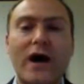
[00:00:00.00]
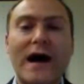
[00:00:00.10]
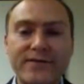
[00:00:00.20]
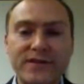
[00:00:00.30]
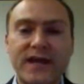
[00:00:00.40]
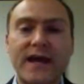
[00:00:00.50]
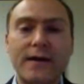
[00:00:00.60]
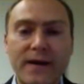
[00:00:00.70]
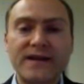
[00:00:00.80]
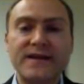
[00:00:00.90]
is driving
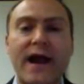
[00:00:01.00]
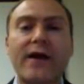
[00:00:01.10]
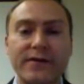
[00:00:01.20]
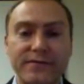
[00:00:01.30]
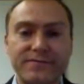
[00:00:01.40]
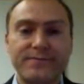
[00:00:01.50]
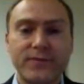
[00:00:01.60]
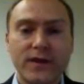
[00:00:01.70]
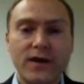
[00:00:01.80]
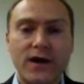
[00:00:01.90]
the campaign
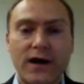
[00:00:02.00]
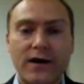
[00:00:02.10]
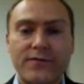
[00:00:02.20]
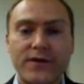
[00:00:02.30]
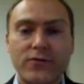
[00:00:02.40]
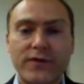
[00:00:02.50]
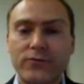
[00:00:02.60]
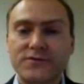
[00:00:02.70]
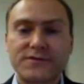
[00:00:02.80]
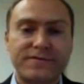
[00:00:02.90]
narrative.
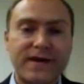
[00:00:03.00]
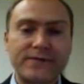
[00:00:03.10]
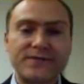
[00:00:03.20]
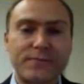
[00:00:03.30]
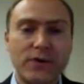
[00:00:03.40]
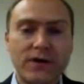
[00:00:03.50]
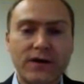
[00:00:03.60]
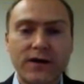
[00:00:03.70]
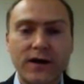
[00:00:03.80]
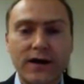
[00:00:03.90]
There was the famous
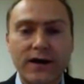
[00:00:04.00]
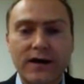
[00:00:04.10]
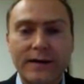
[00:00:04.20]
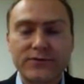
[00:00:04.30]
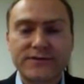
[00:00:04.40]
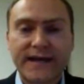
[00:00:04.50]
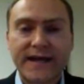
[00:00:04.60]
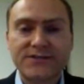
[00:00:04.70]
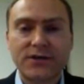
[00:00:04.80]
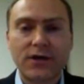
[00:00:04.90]
book a
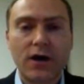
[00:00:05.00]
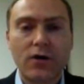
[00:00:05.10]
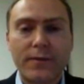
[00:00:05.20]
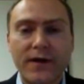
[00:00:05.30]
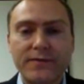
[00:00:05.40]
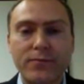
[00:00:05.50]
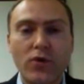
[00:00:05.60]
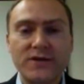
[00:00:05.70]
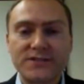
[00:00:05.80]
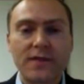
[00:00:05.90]
couple decades ago
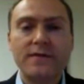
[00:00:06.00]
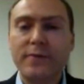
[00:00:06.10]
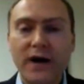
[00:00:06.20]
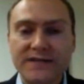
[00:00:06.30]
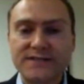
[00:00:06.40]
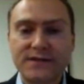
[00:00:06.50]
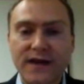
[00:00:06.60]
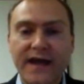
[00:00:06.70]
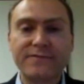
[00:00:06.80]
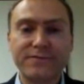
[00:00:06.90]
about the boys on the
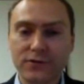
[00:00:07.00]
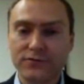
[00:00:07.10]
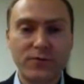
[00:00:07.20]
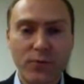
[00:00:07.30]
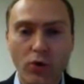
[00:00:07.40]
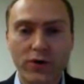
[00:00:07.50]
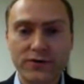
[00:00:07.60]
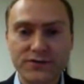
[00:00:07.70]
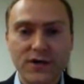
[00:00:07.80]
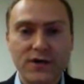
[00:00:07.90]
bus, the handful of
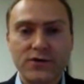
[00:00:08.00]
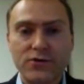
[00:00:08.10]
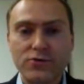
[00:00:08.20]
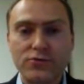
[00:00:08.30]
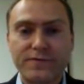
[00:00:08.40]
reporters